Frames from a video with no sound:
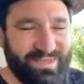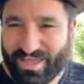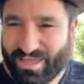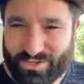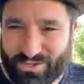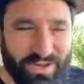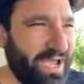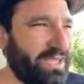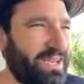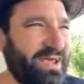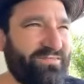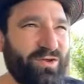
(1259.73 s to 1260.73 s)
united
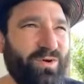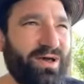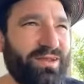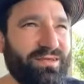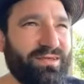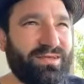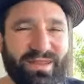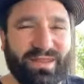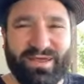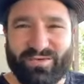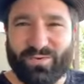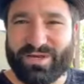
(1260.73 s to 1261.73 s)
everyone and
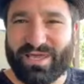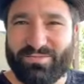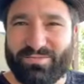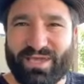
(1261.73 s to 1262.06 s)
everyone came